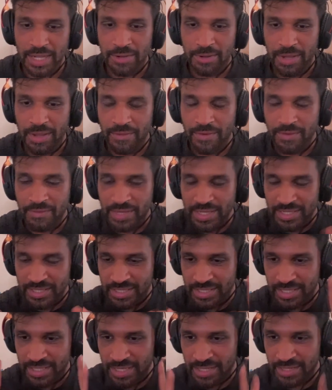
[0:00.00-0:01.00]
However,
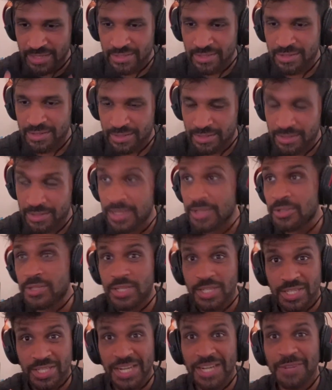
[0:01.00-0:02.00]
because I'm new
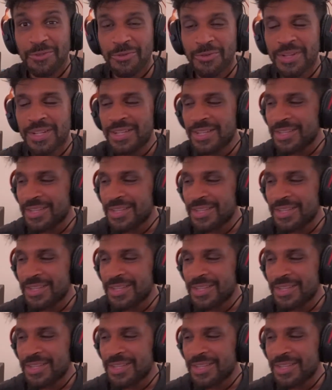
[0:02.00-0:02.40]
to the channel,